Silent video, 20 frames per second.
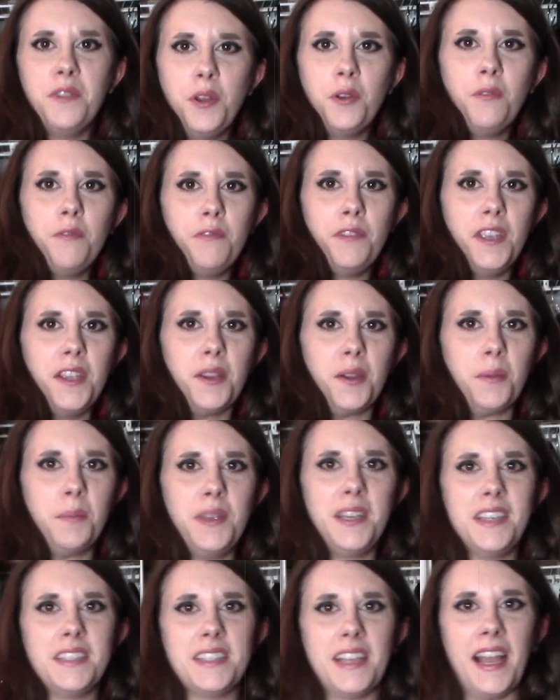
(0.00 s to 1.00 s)
no fear,
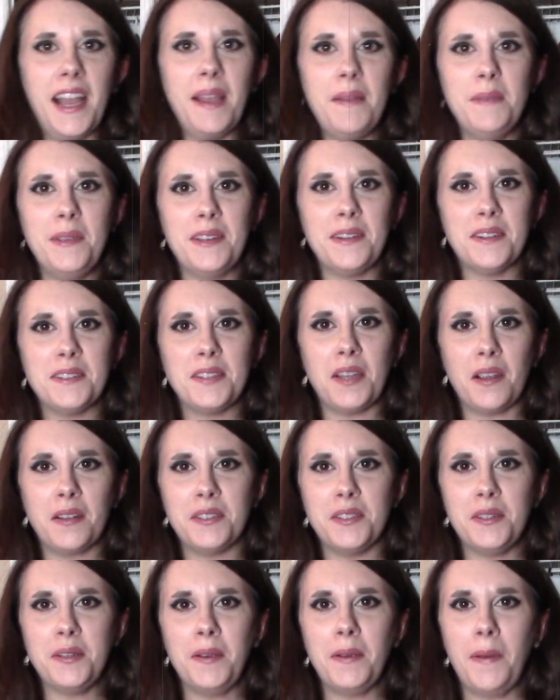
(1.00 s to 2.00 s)
because I'm here to
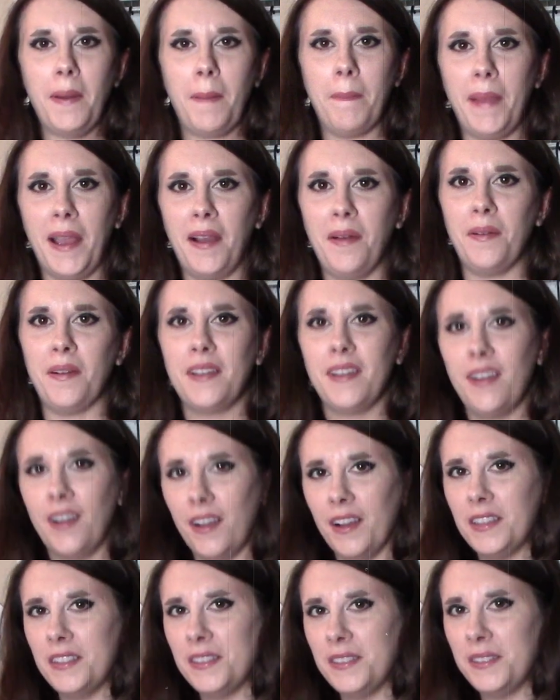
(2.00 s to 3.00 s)
talk to you about
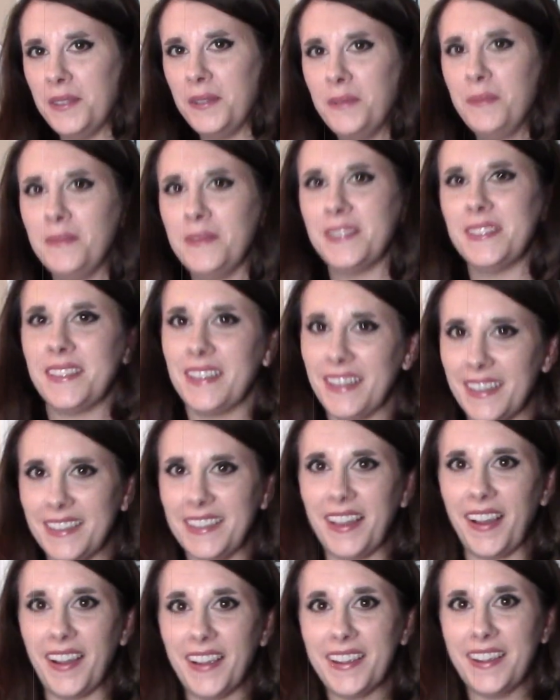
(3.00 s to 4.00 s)

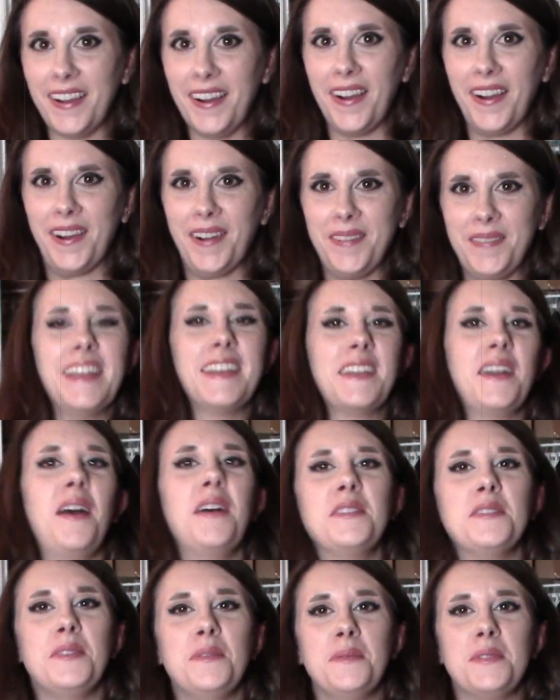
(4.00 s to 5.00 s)
costumes.com.
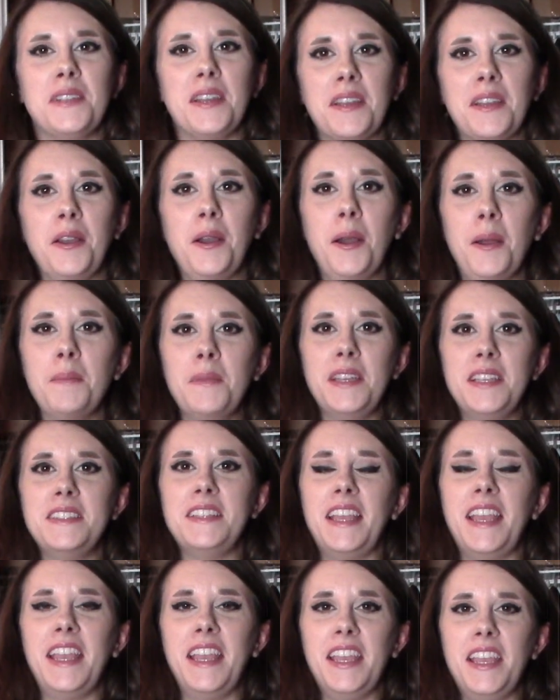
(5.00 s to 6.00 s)
Costumes.com
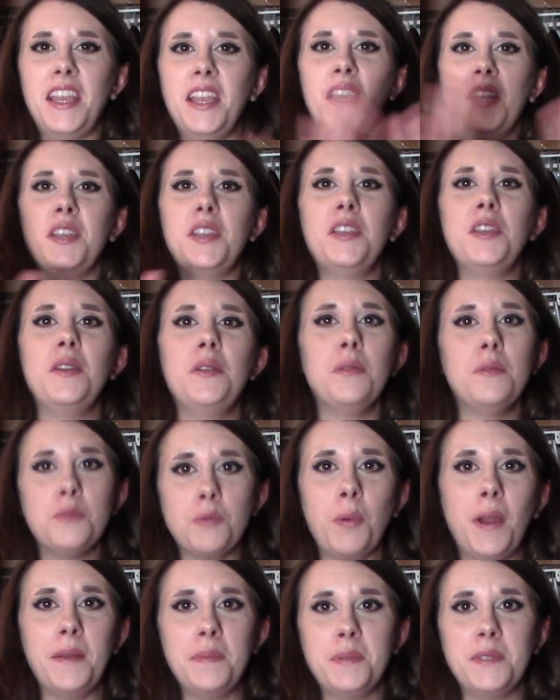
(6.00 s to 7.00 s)
is a huge
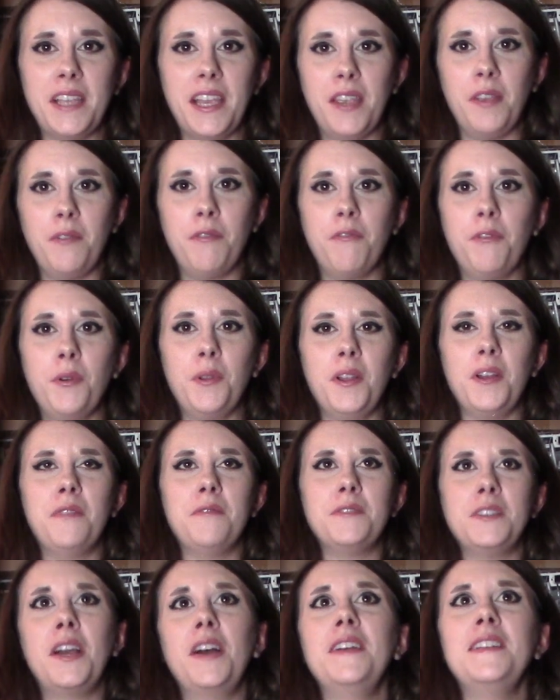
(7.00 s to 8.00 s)
website full
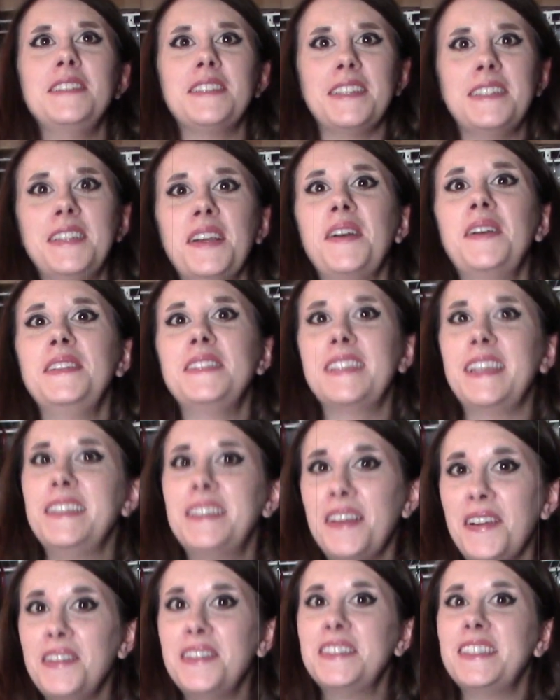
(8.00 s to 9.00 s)
of tons and tons and
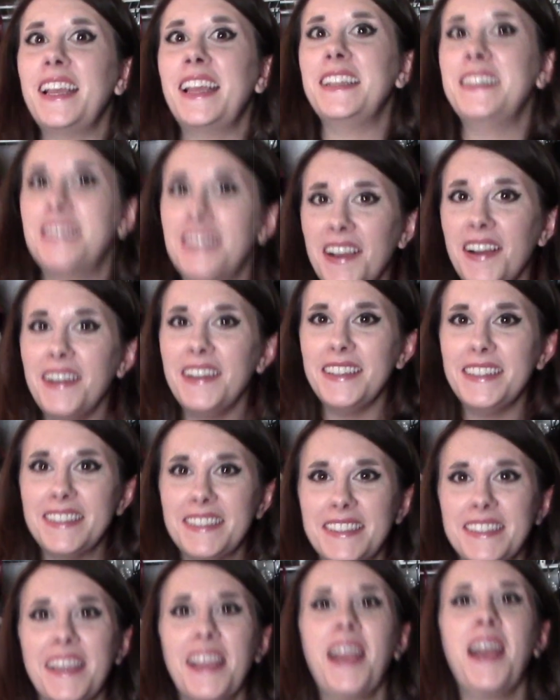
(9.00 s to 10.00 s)
tons and
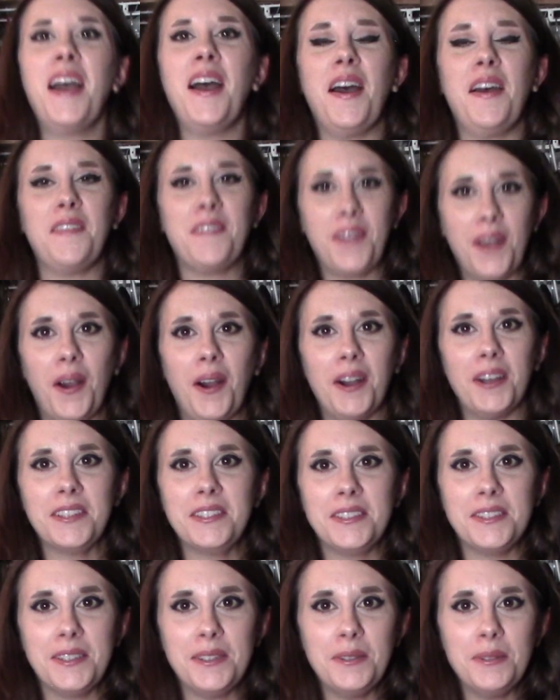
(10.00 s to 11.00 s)
tons of
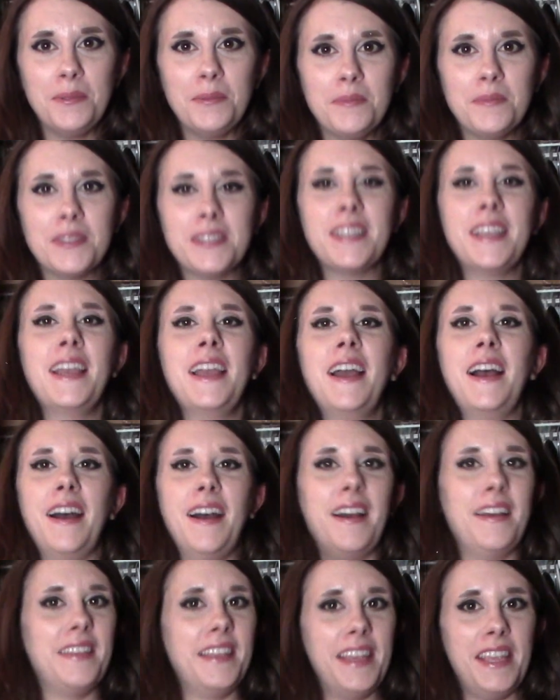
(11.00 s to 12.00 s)
costumes.
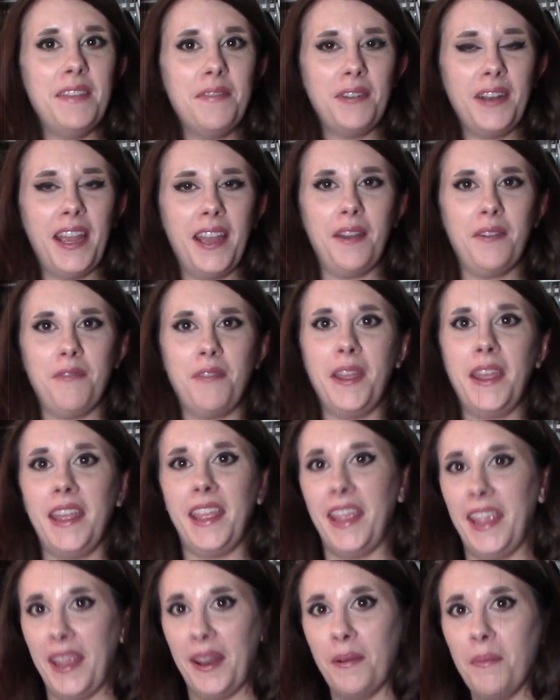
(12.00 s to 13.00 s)
They even have
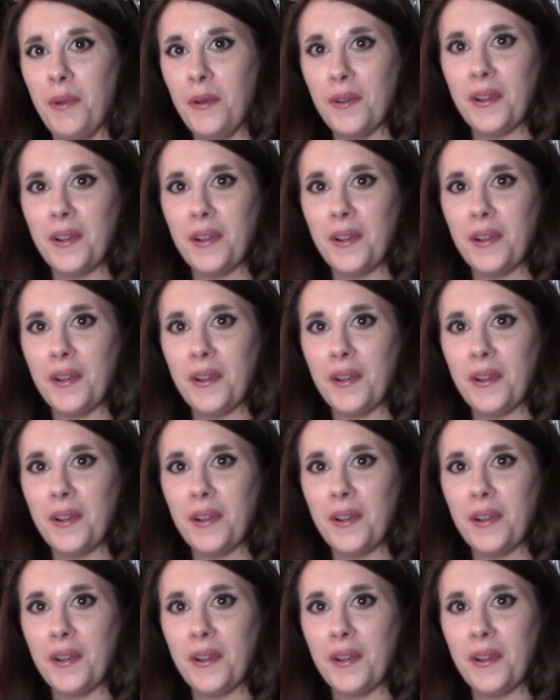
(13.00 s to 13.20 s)
animal